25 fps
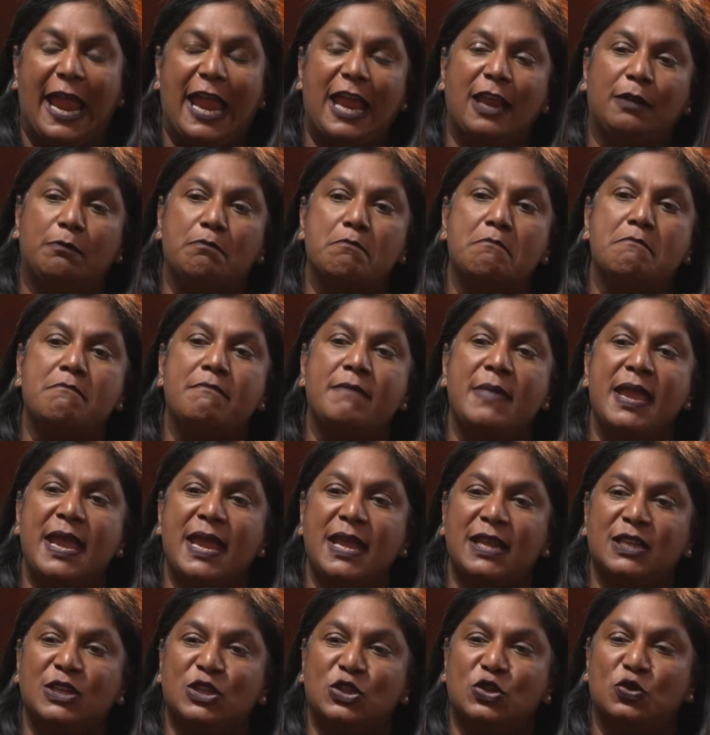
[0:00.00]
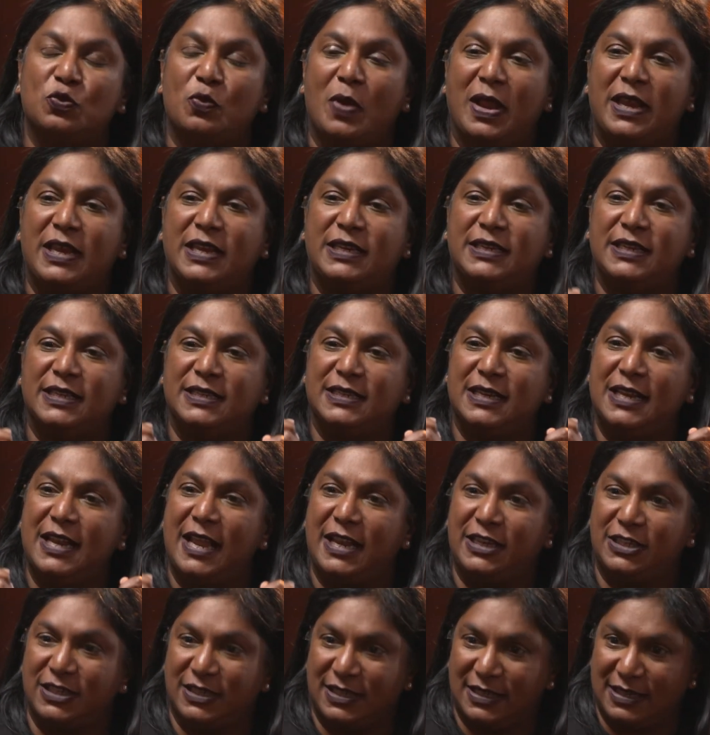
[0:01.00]
It means when it is
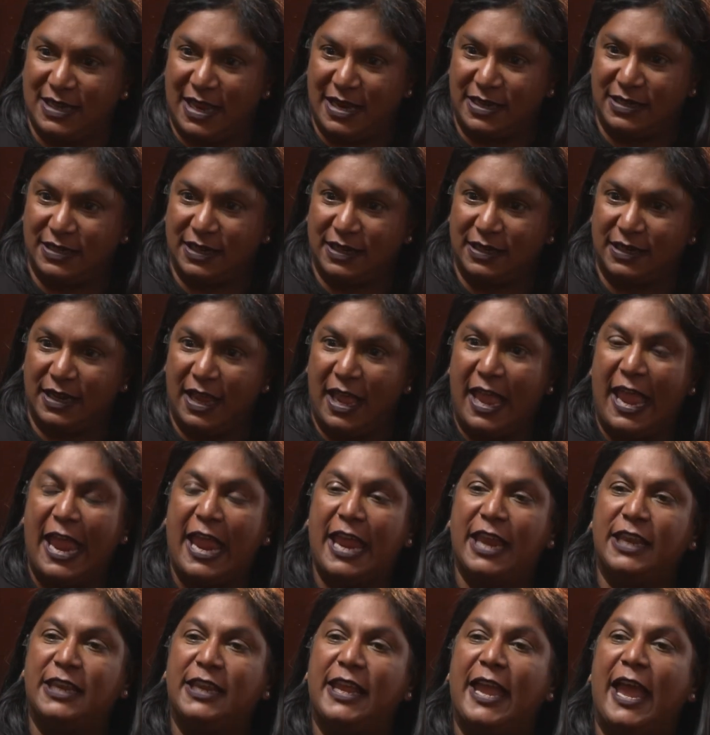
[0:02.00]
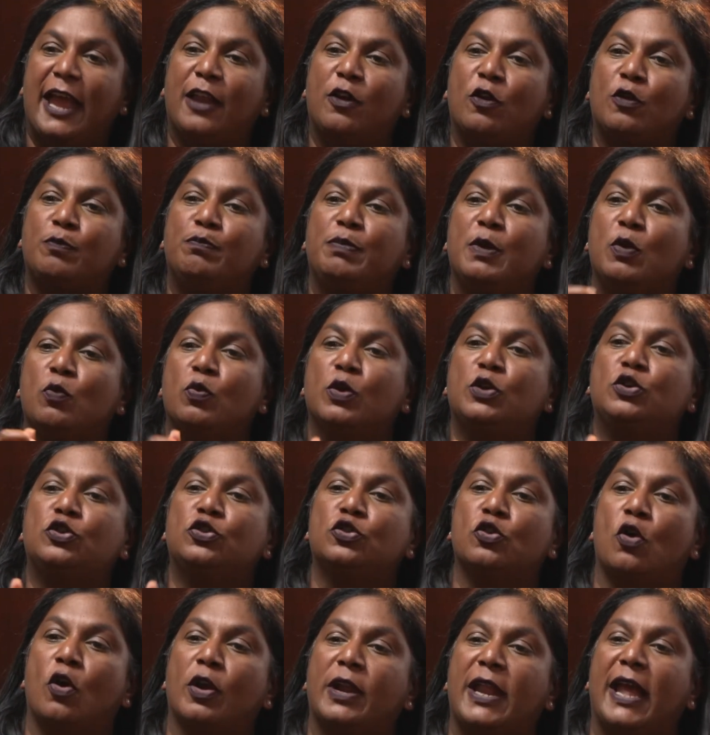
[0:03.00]
legislated, it cannot be
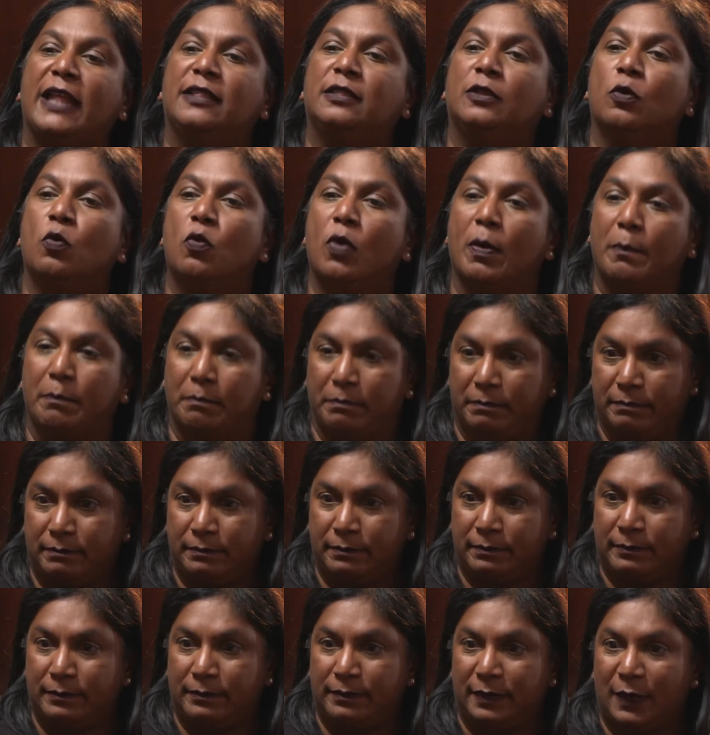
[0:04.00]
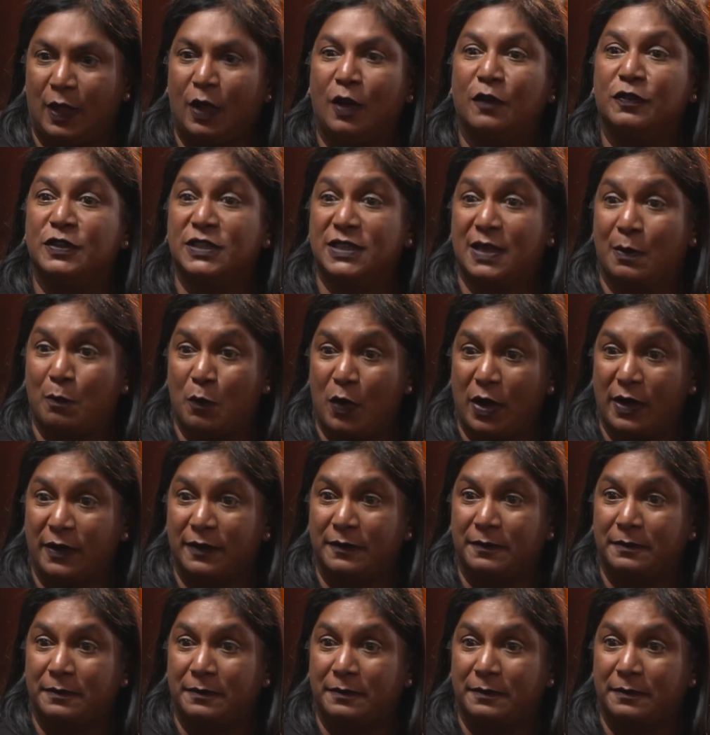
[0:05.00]
withdrawn at the whim of someone.